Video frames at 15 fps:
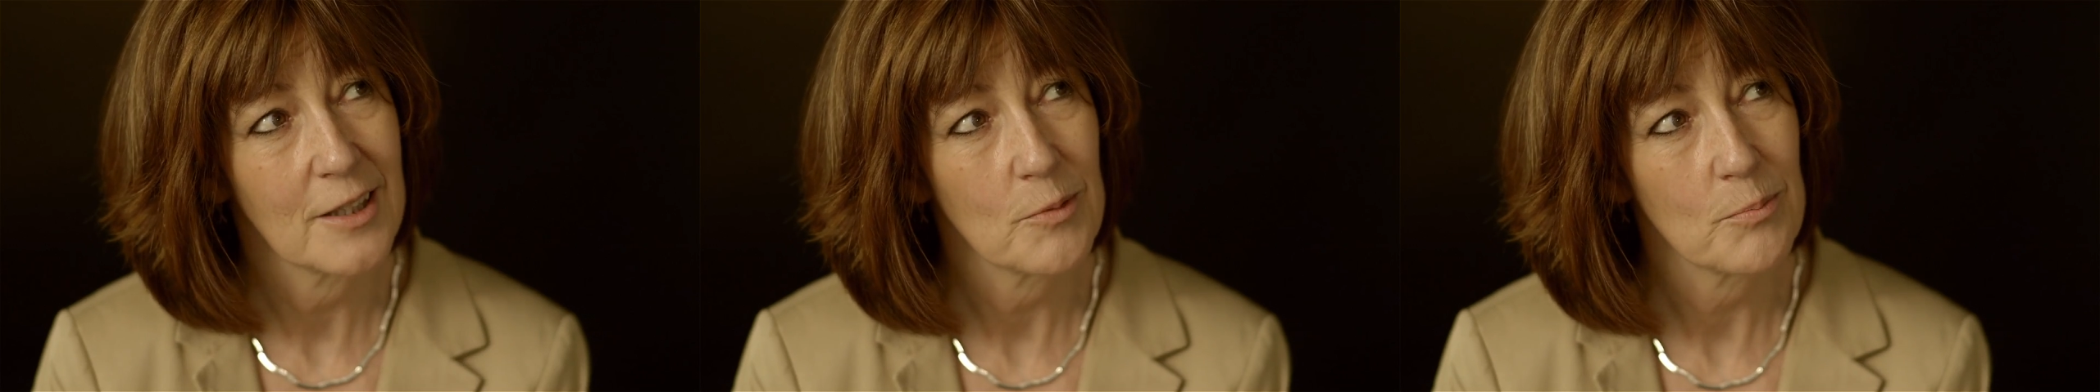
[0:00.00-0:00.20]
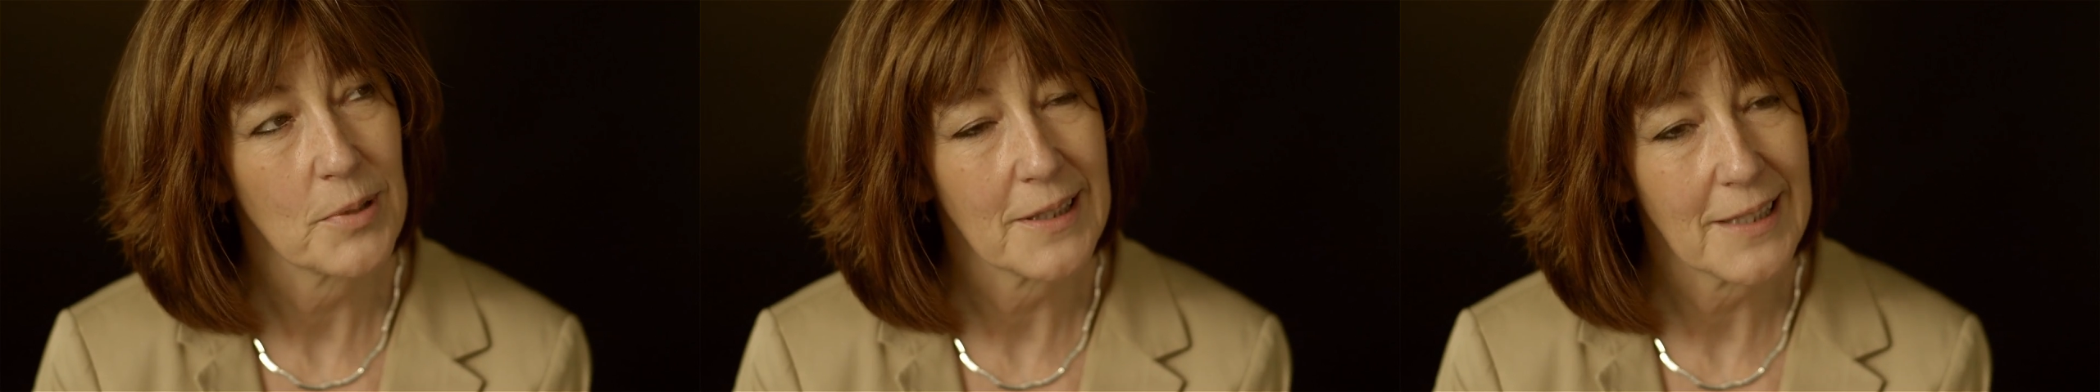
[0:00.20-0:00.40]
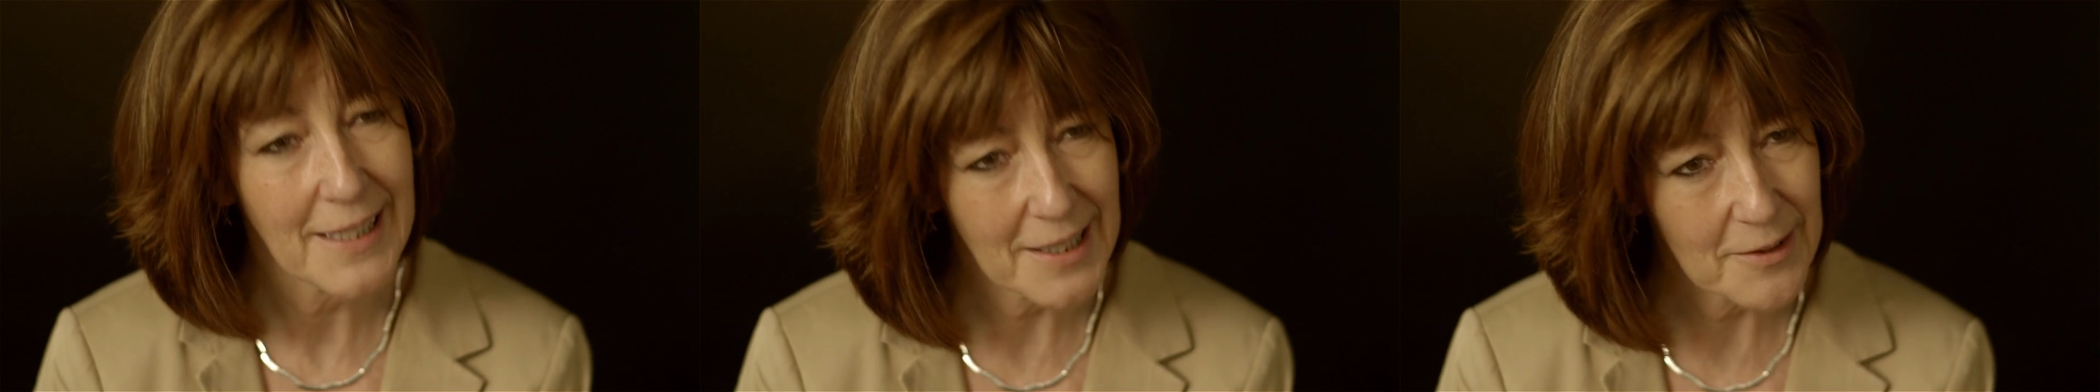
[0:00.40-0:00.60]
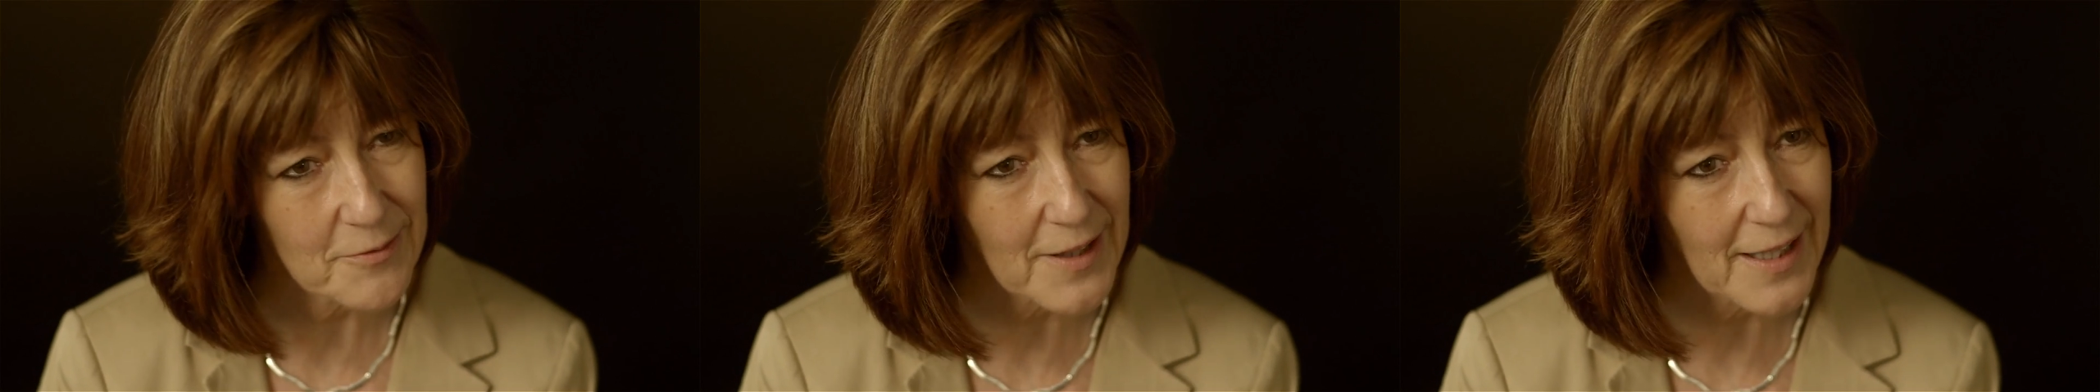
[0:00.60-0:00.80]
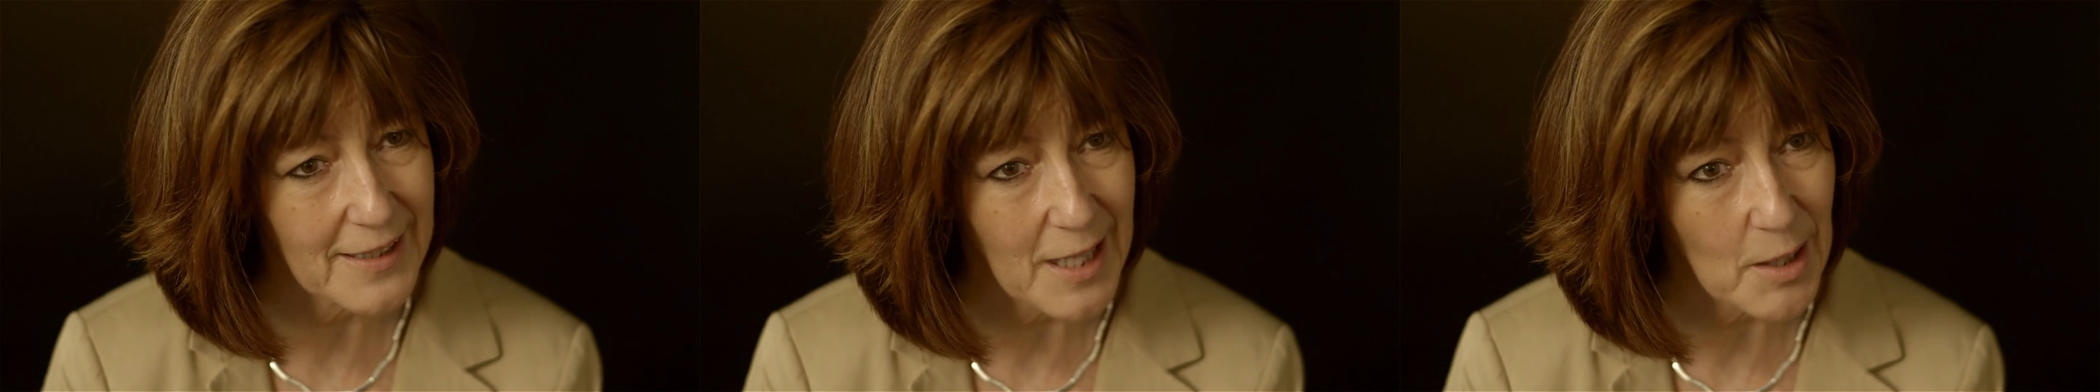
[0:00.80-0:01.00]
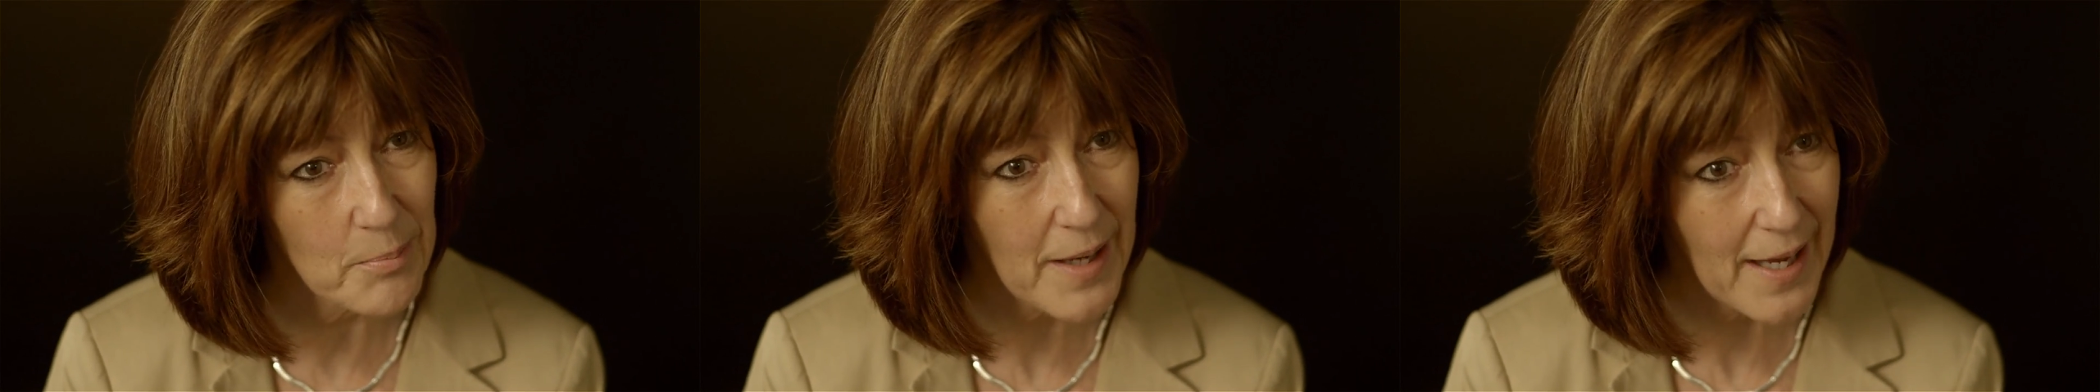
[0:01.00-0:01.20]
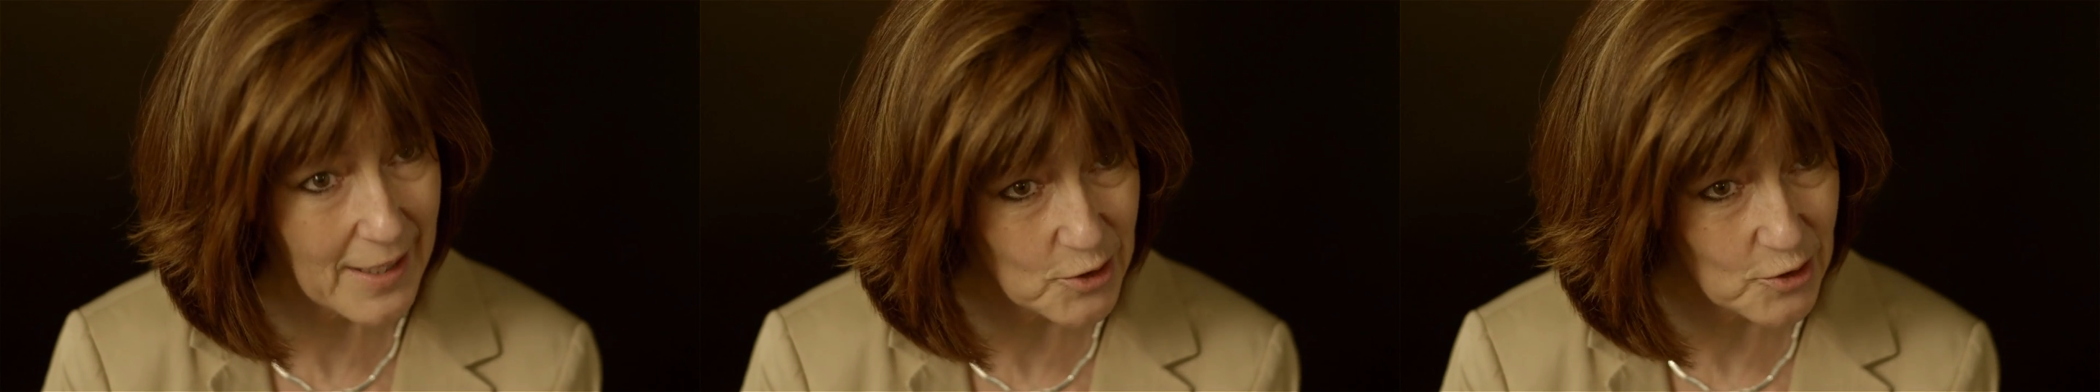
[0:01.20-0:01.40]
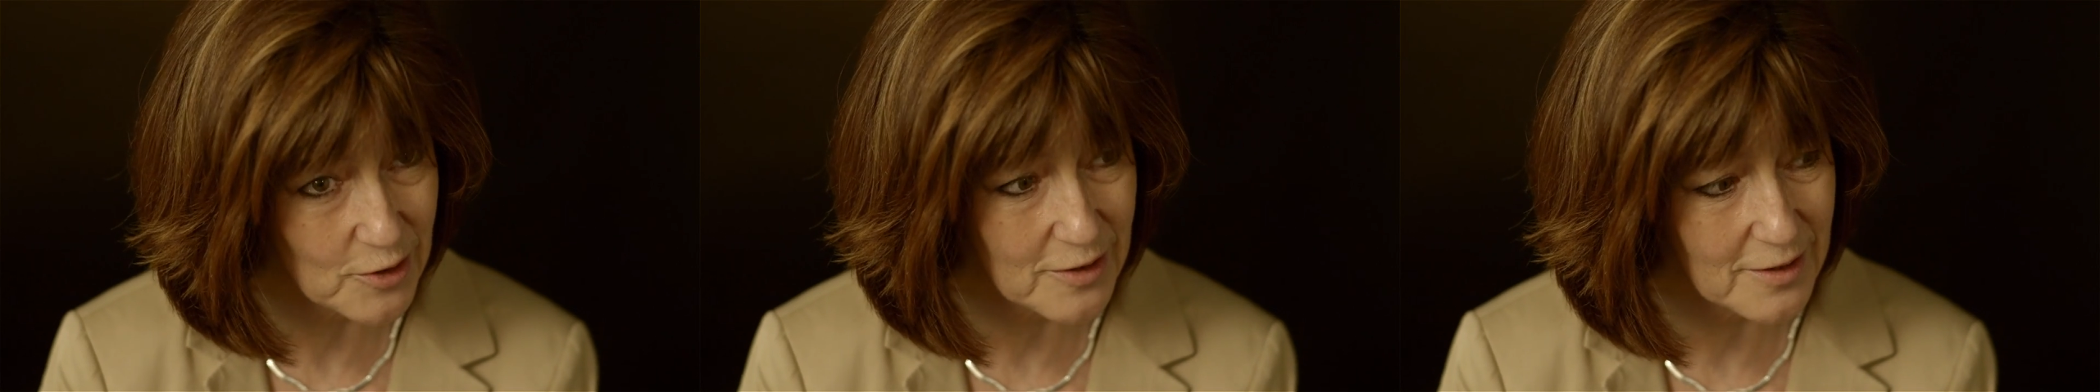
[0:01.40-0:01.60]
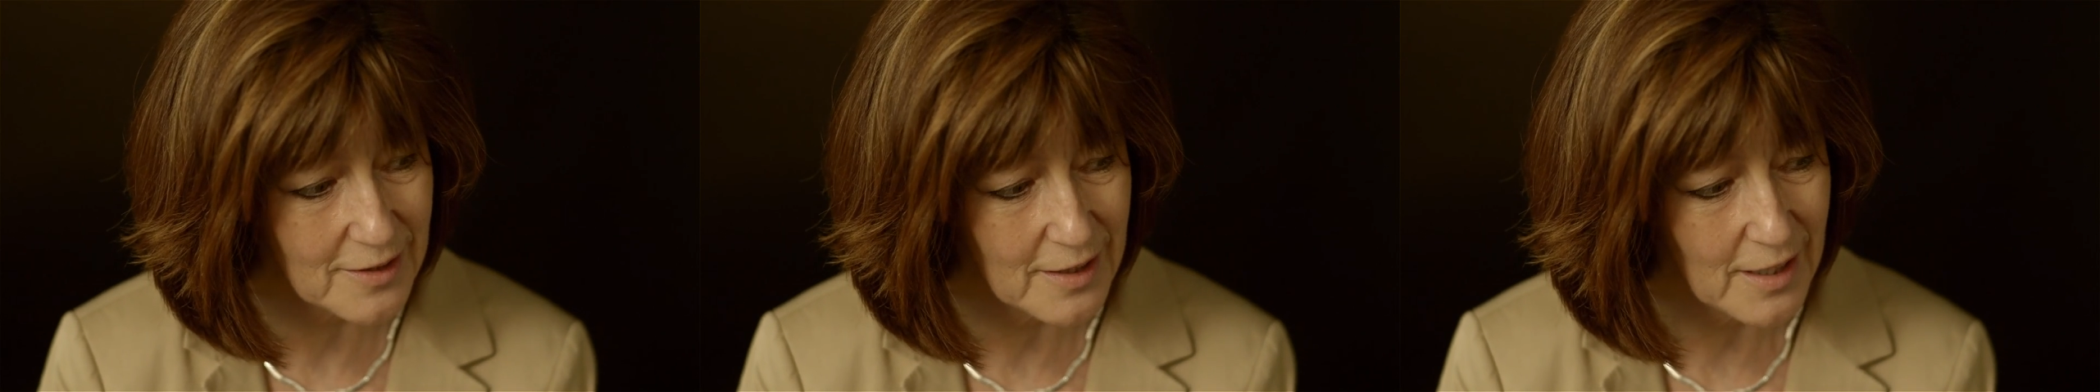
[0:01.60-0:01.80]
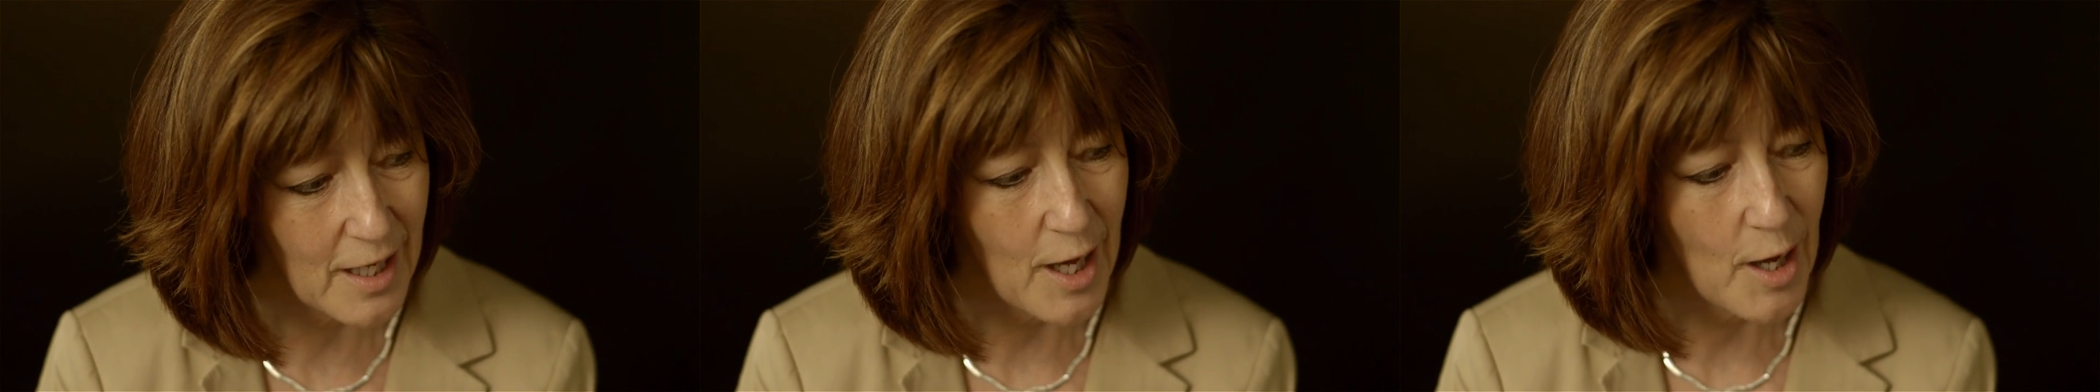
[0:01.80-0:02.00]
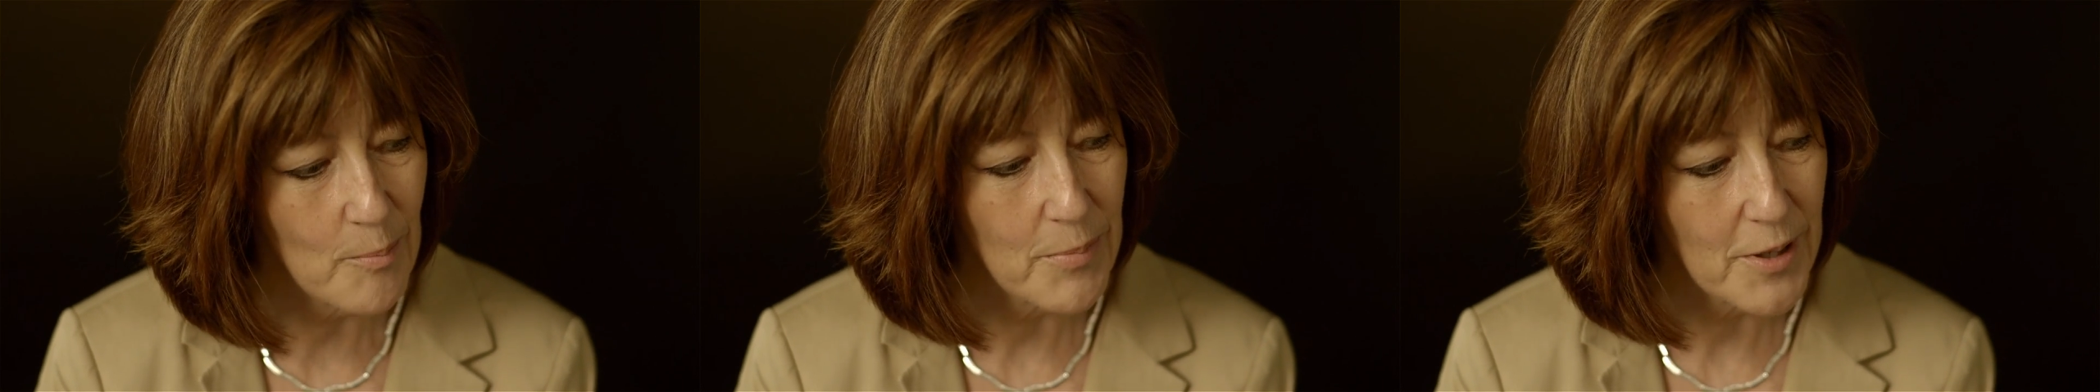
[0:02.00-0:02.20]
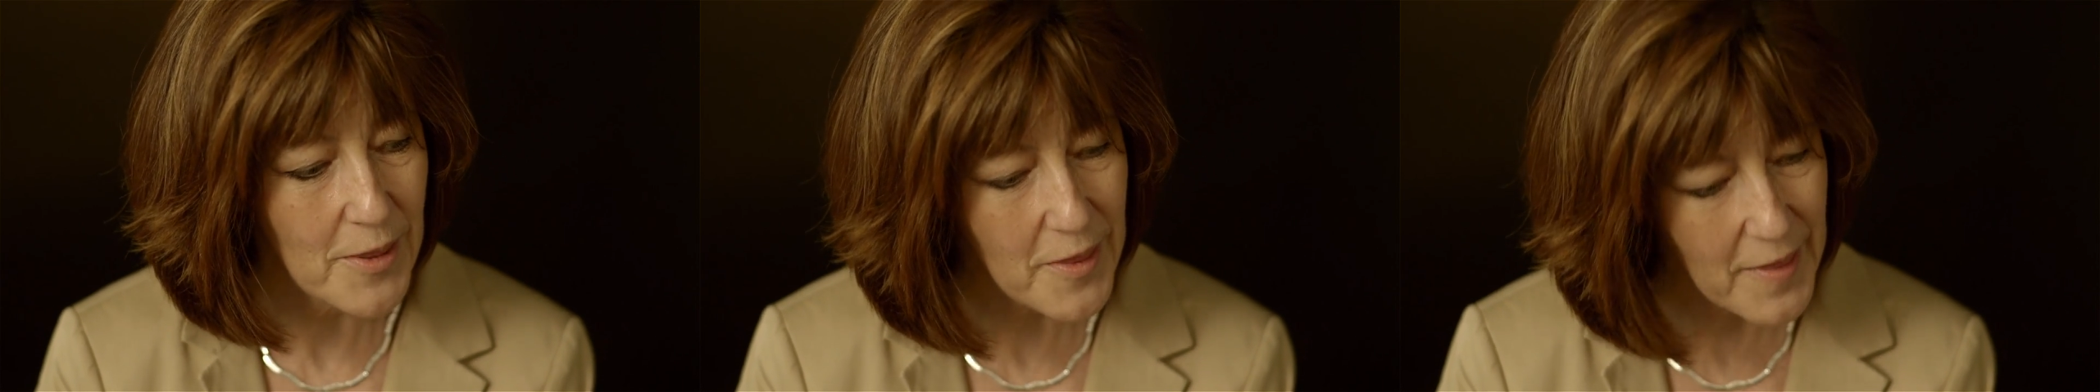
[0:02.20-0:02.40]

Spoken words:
belief and that passion, but